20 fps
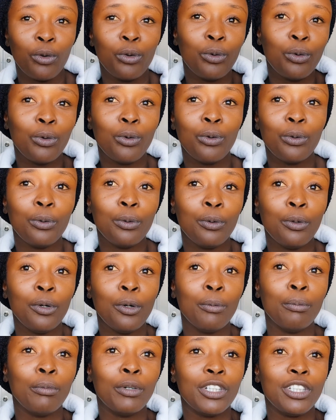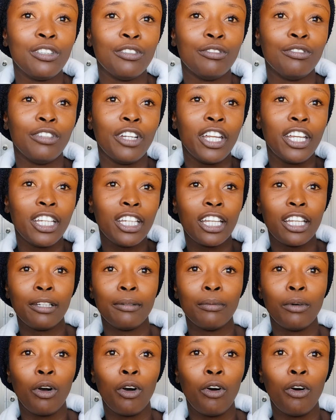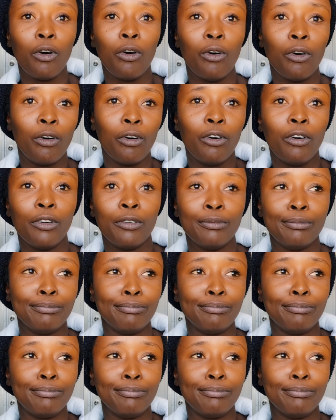who motivated or